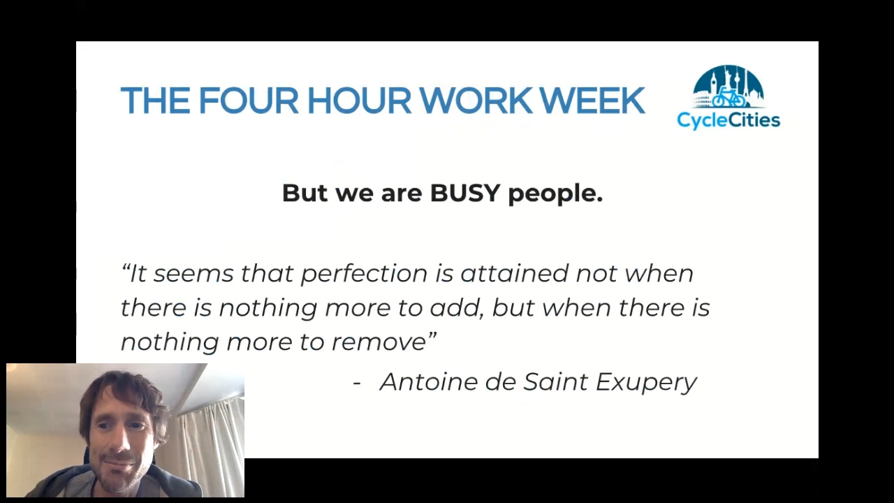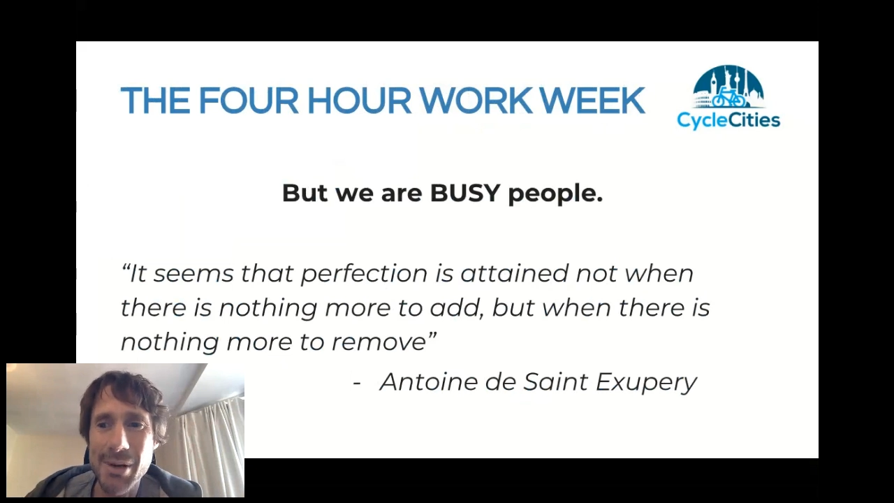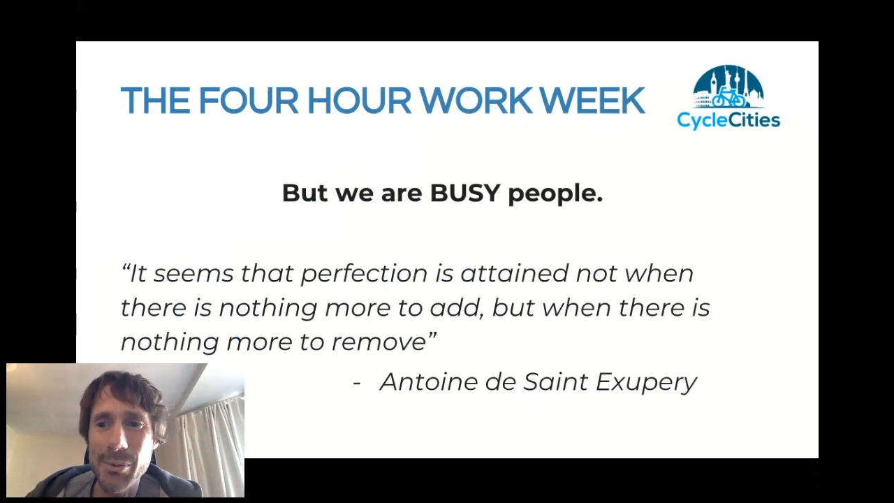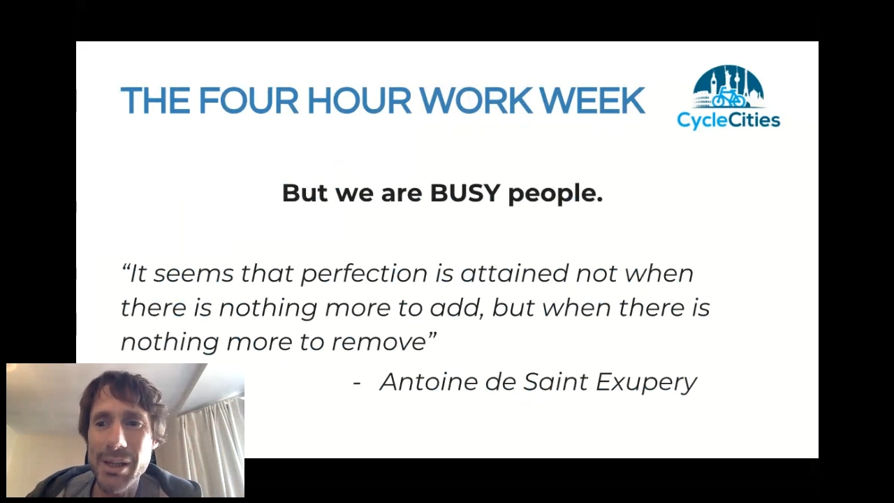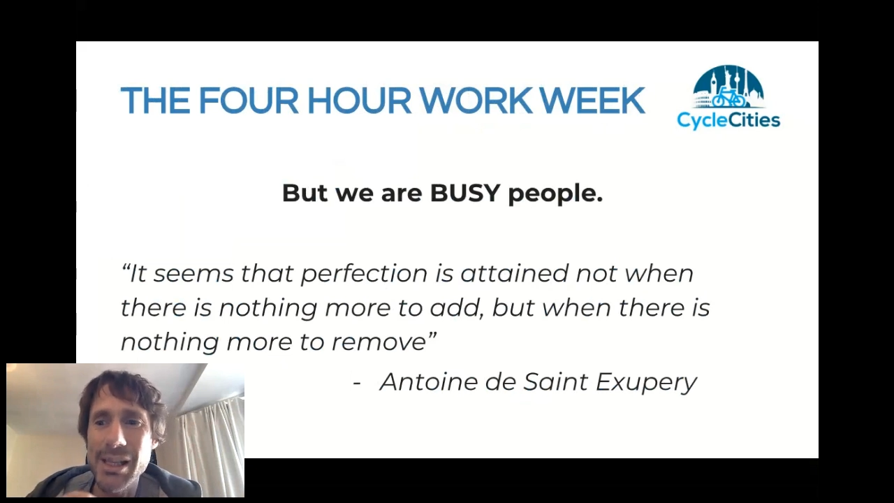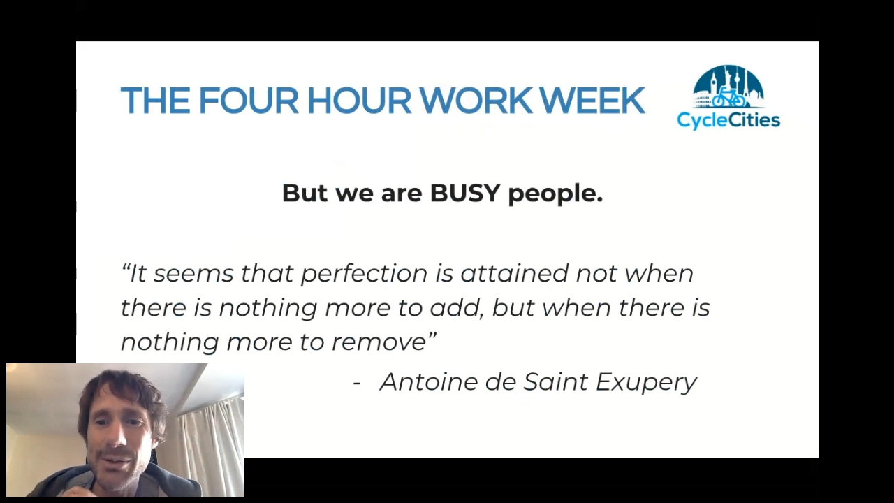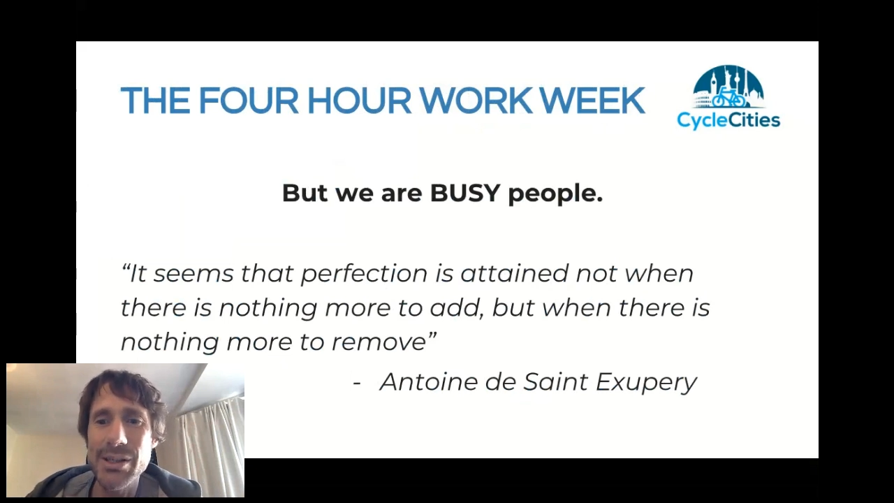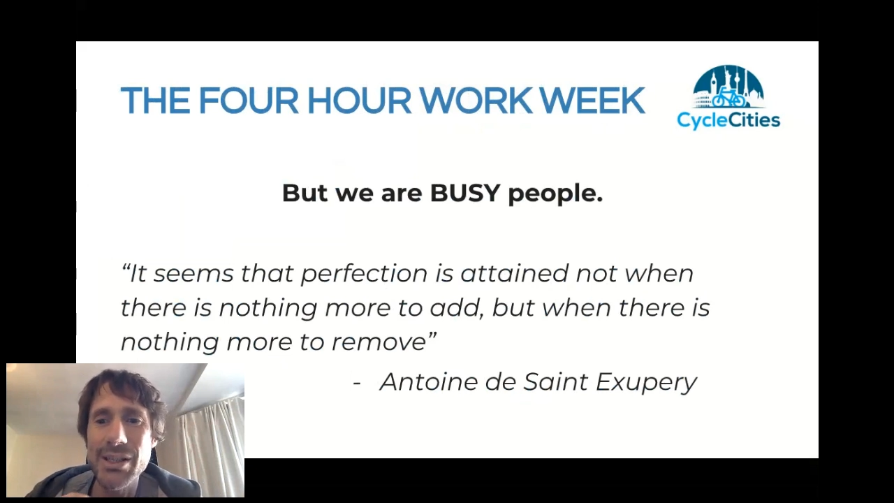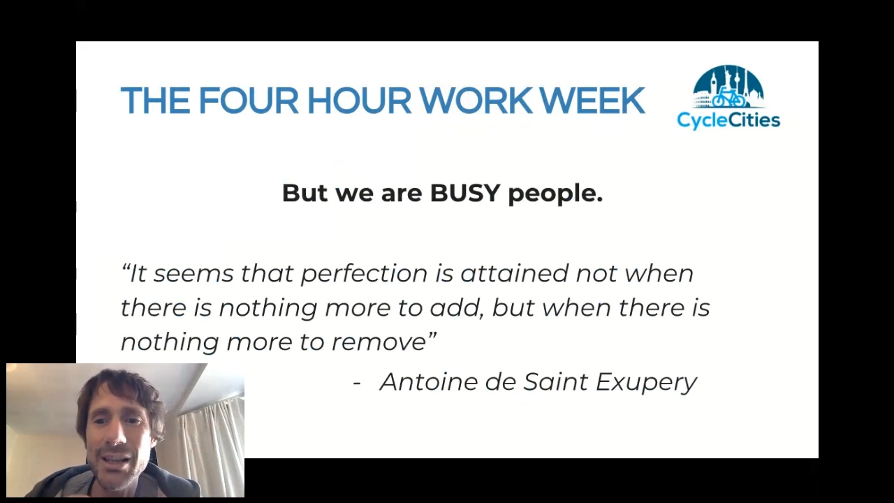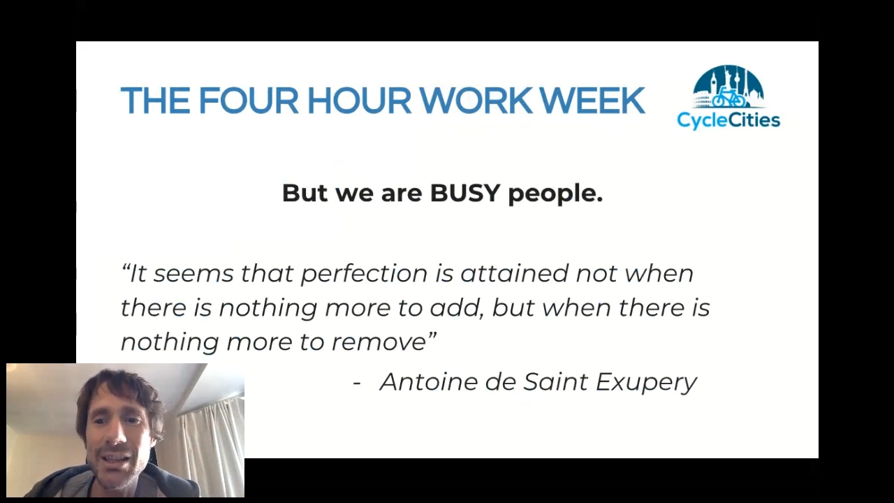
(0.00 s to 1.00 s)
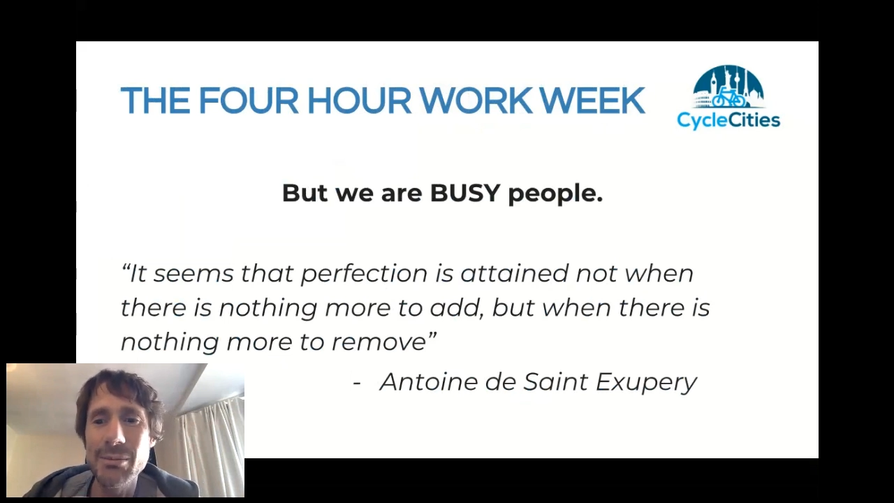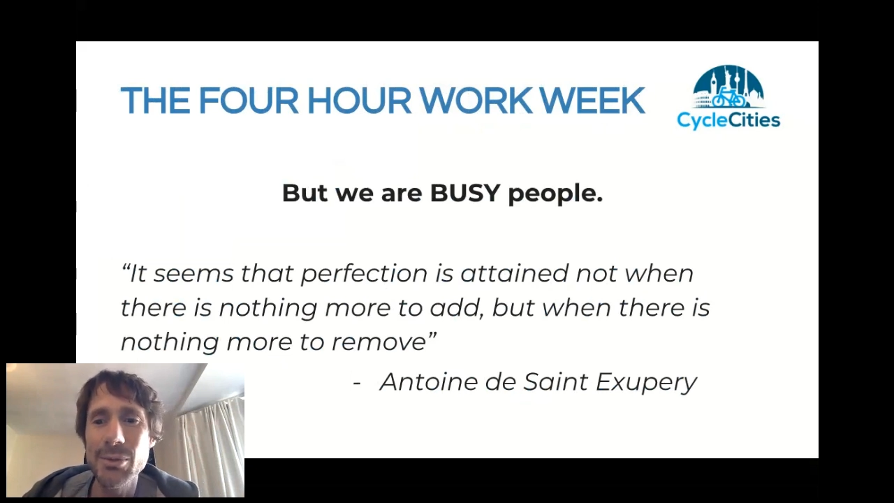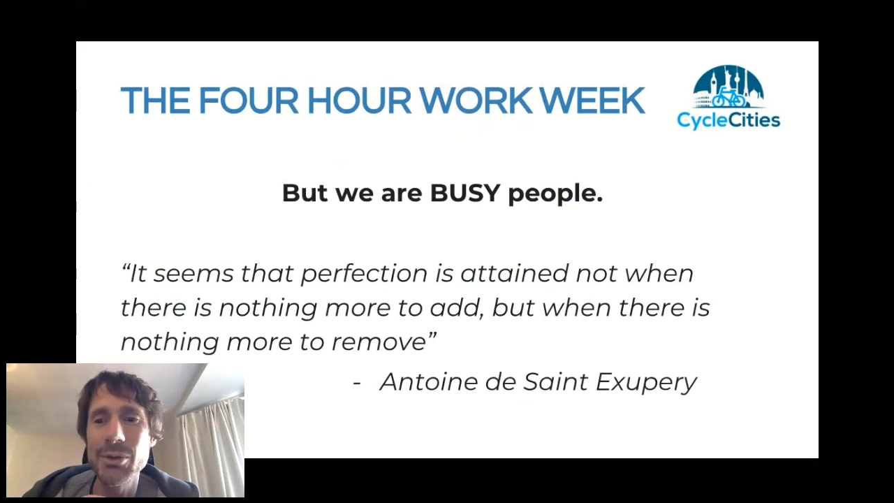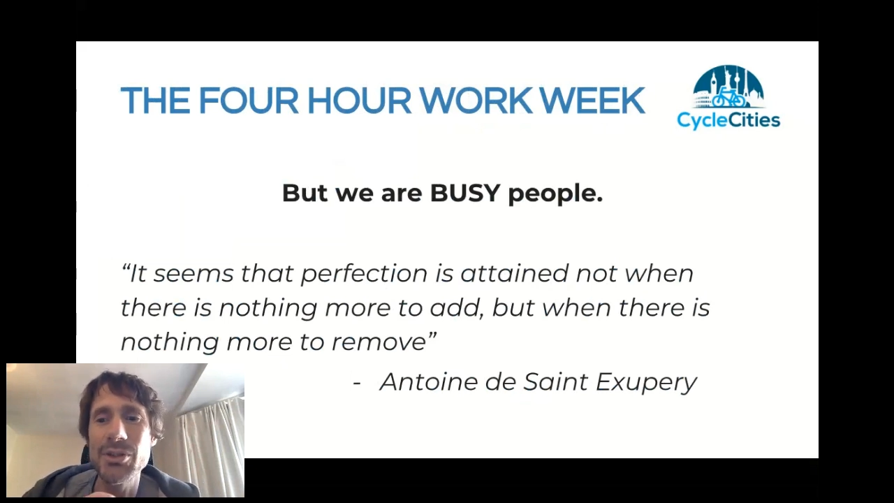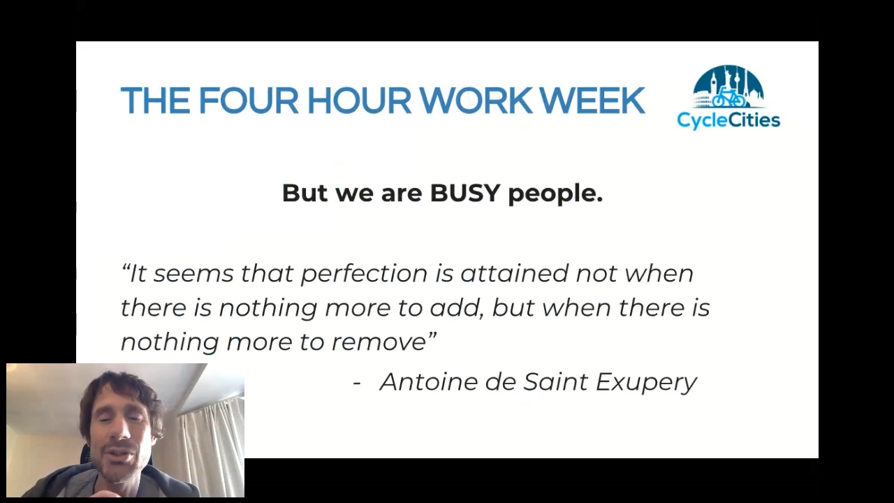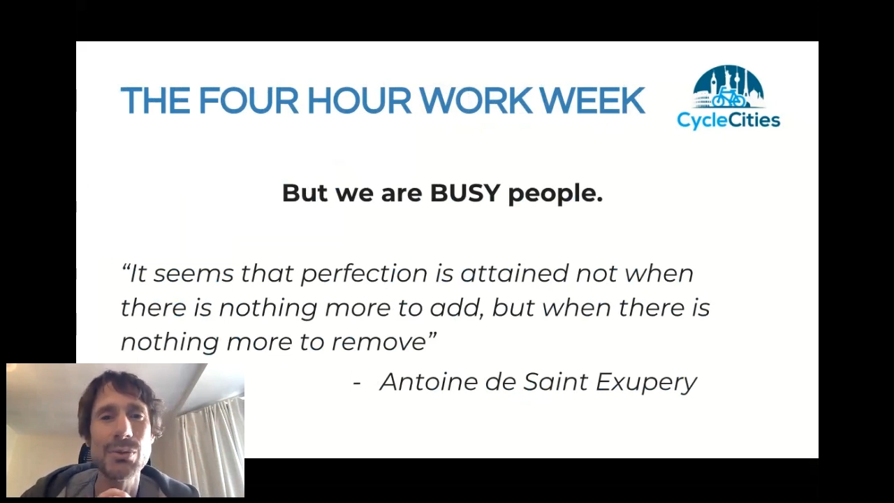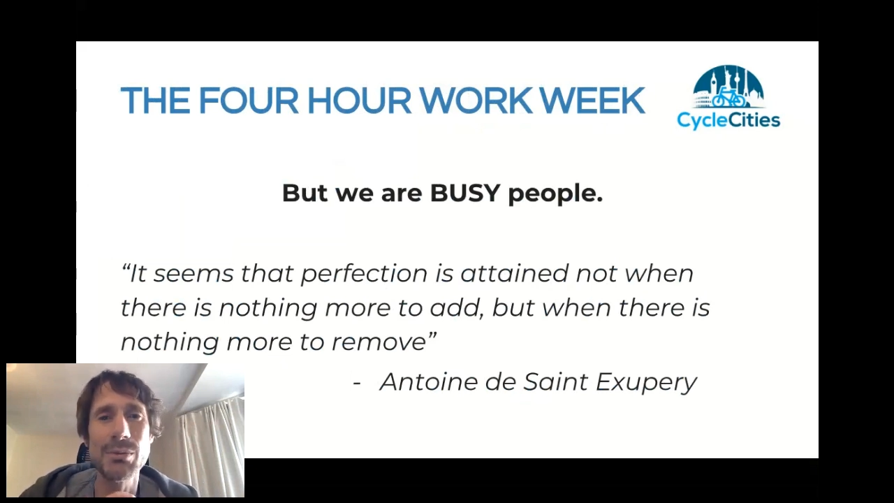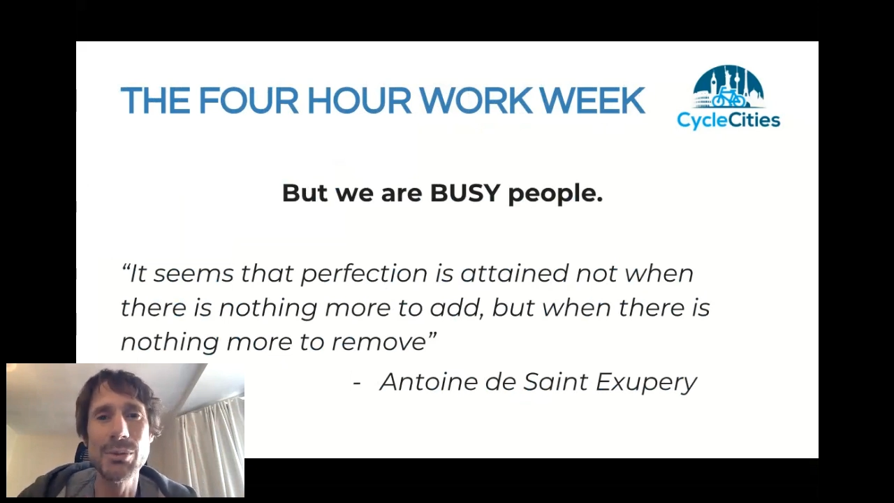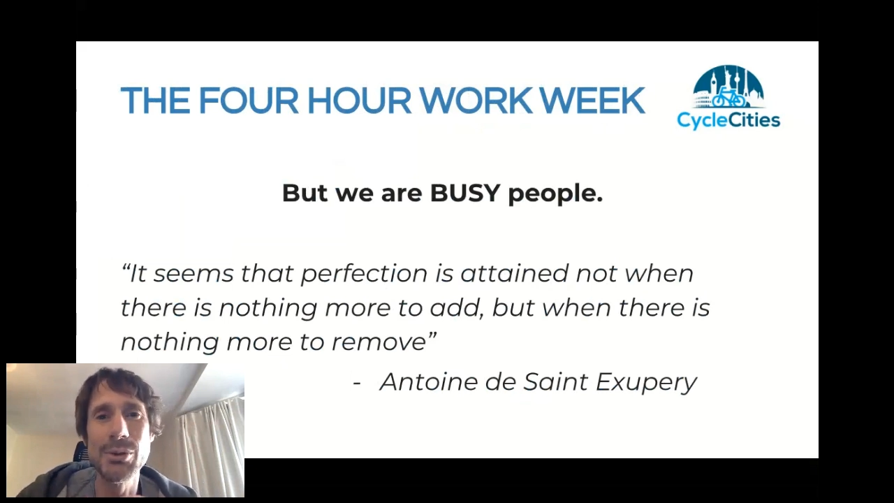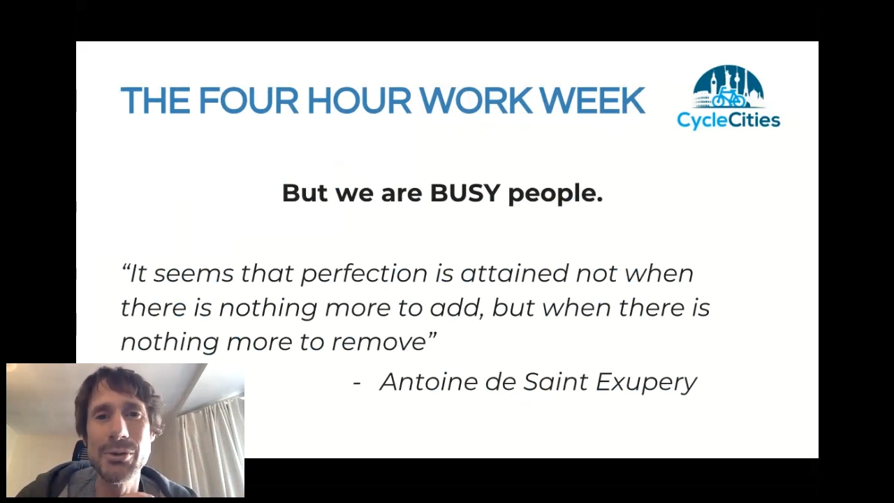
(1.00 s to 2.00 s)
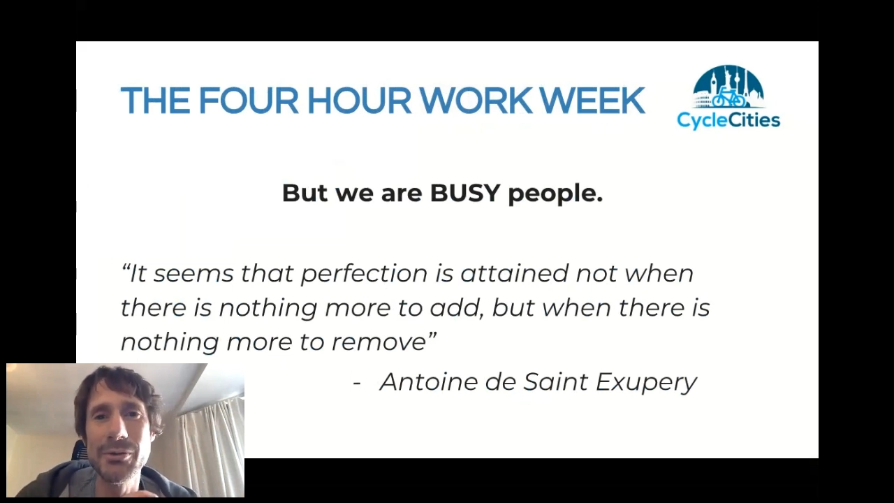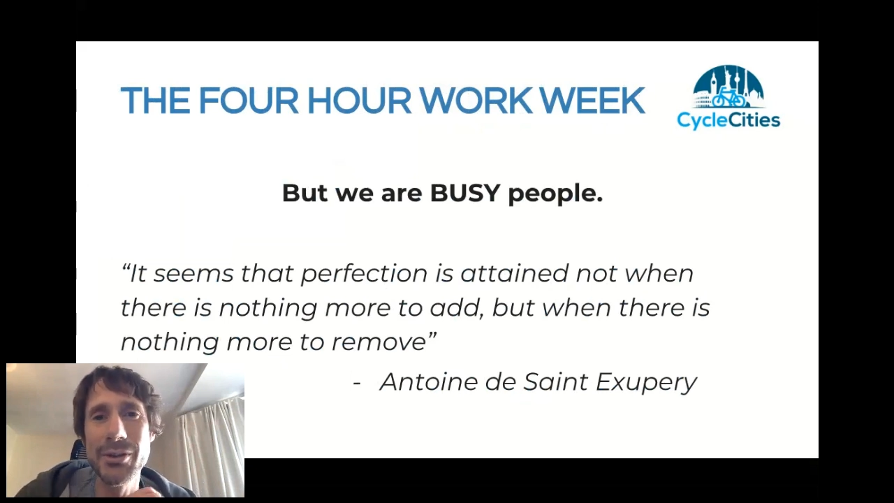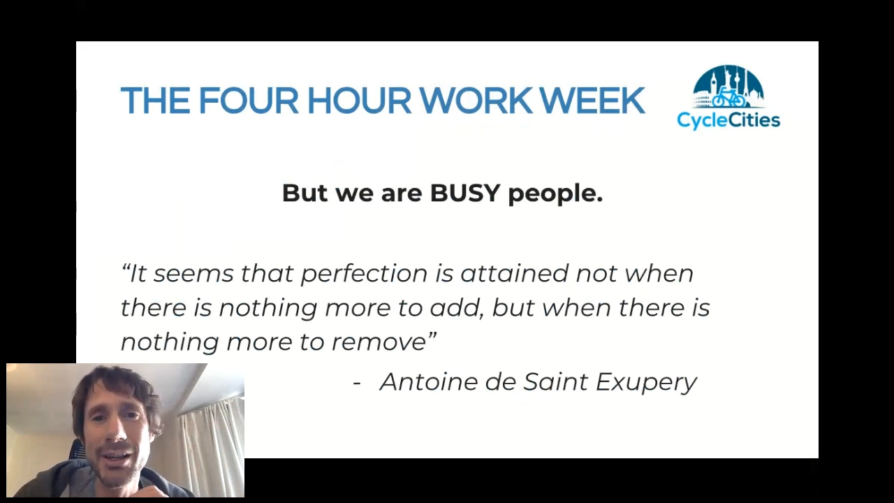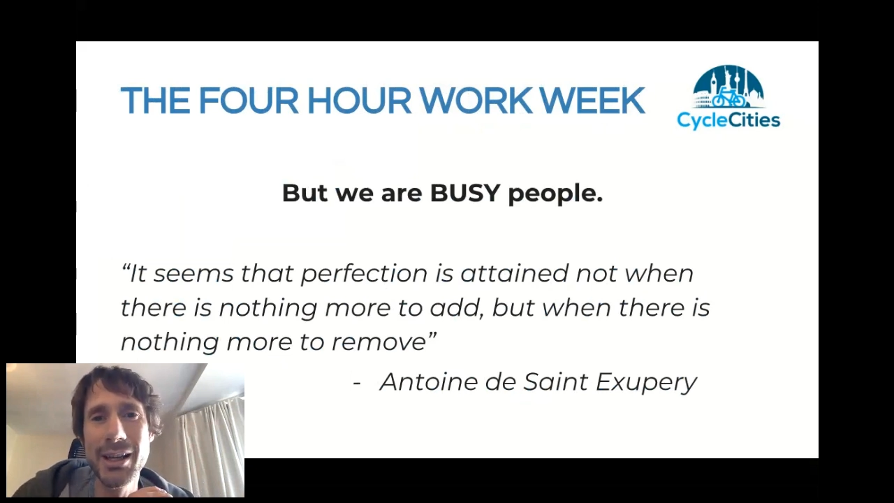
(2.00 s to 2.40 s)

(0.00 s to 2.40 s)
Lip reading: but when there is nothing more to remove.